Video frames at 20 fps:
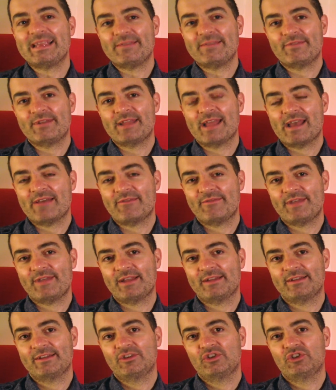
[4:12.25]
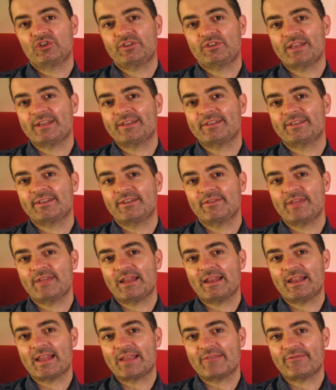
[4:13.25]
even have that sense of
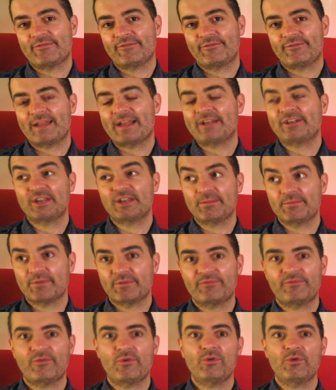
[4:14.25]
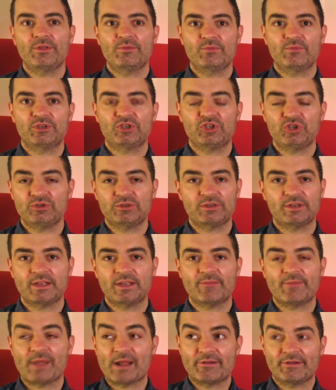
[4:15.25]
their life flashing before them, which usually
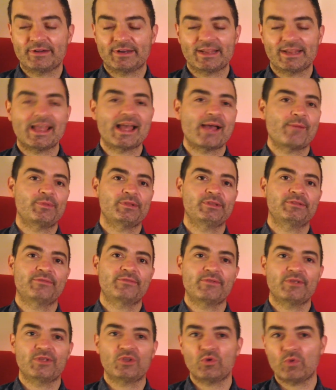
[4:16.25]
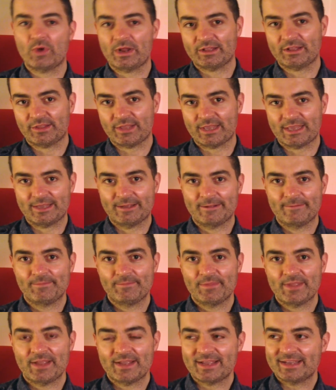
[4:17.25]
apparently happens very quickly.
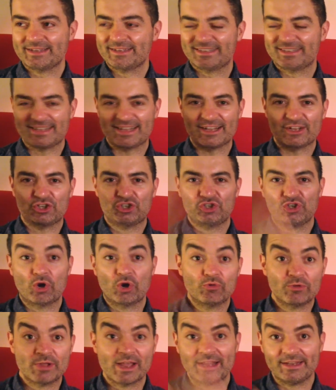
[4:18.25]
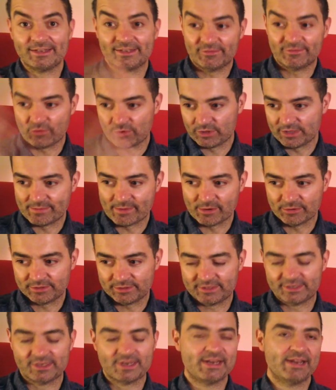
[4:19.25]
I guess it's like a showcase of all the
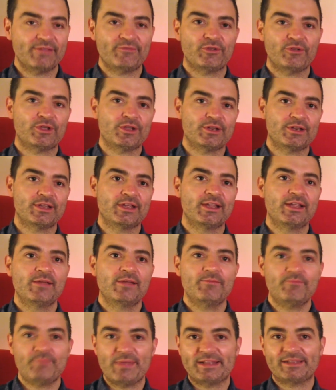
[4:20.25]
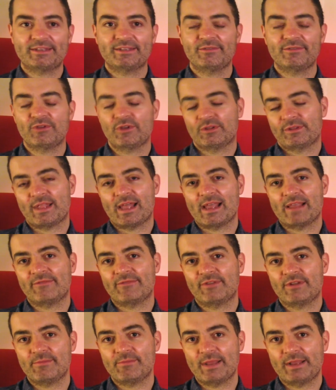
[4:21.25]
most significant bits of your
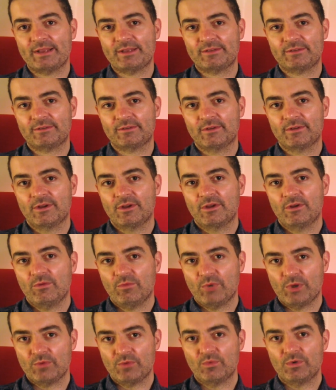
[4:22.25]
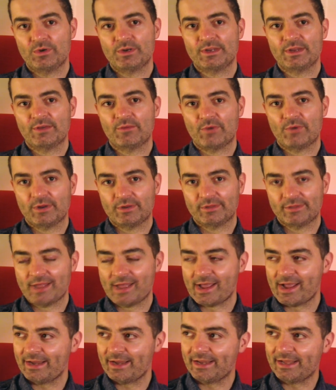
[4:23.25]
life, and it makes one wonder what the
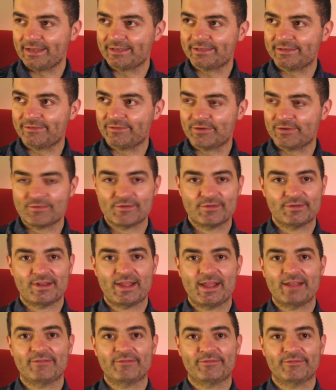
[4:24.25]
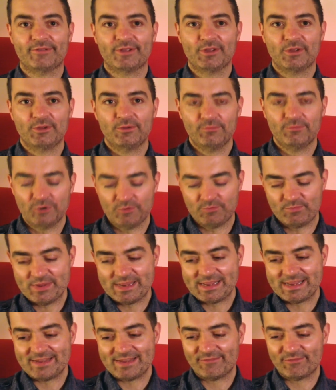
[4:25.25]
highlights of your own life would
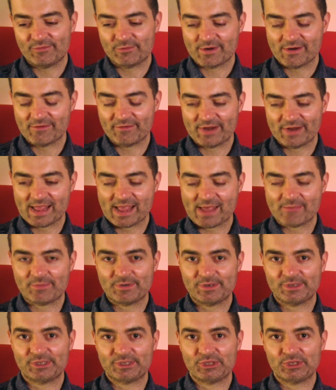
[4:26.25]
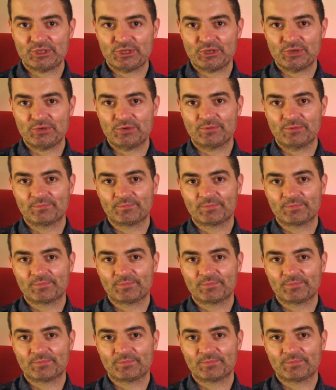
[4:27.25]
be if it were ever to happen to you.